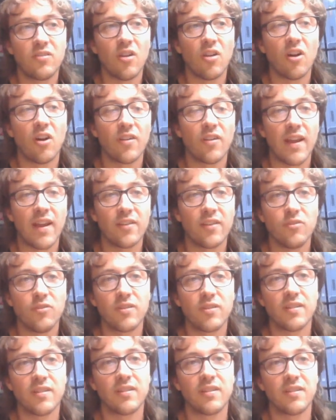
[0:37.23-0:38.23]
on how you
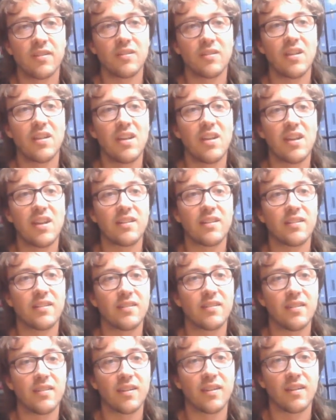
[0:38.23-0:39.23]
can edit
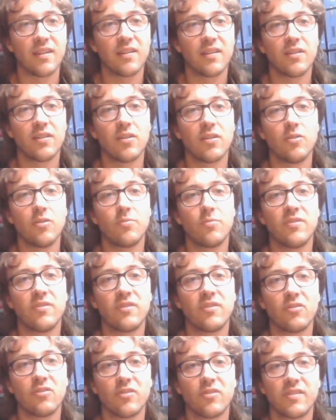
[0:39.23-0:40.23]
the open
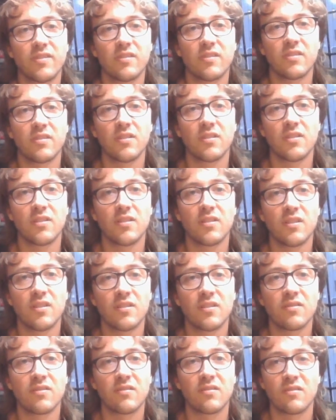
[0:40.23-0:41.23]
source
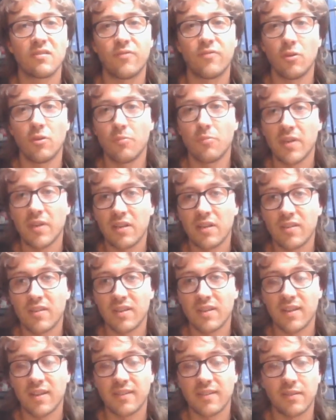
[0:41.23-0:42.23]
firmware
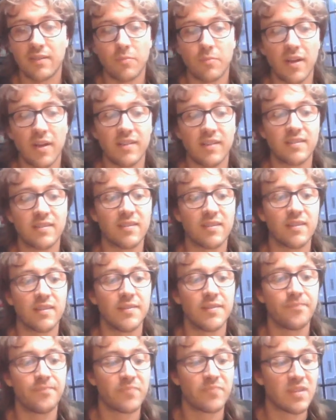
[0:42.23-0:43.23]
and customize the
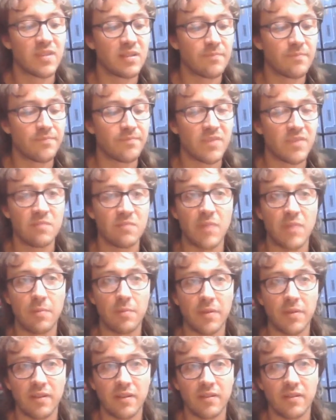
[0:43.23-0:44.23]

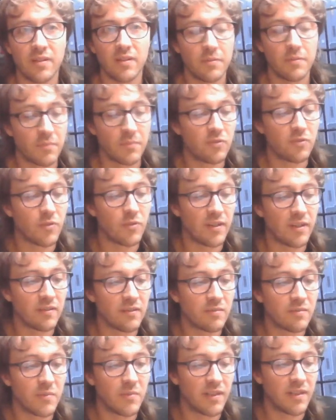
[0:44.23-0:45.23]
mapping between
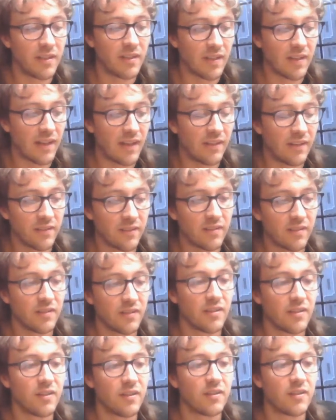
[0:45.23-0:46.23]
MIDI and
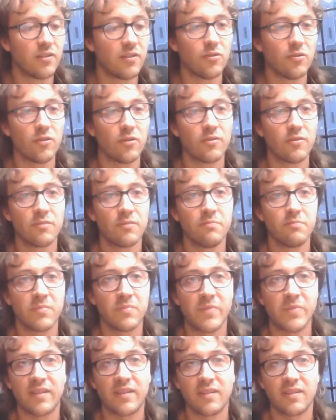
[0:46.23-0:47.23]
your
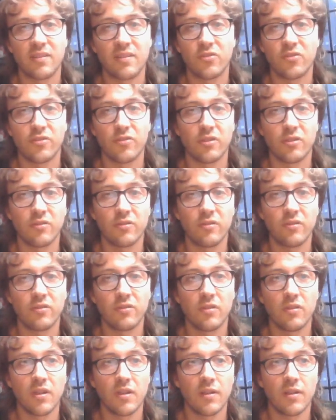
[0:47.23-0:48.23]
mixer controls,
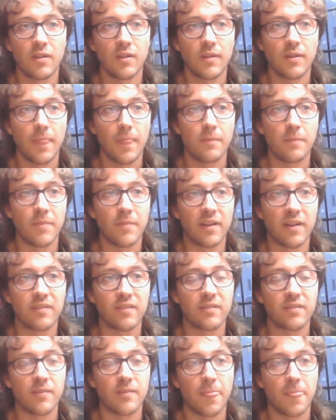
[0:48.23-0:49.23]
but
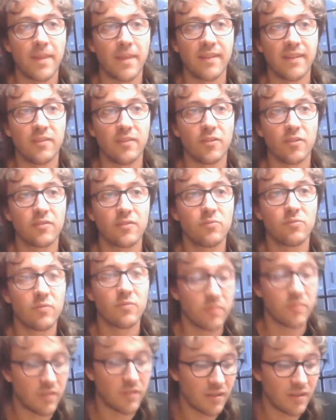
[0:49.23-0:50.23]
that's not
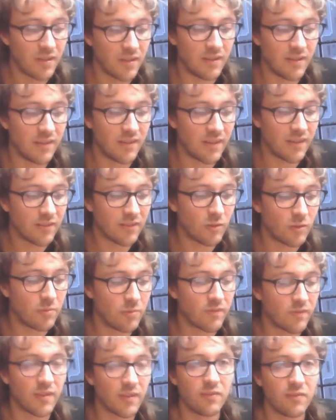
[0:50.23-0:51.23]
in the scope
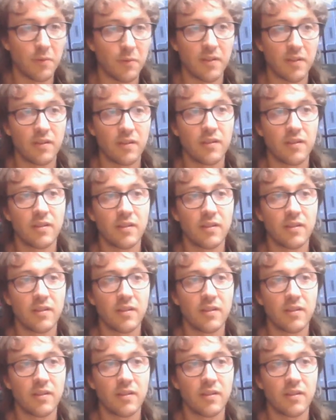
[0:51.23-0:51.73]
of this one.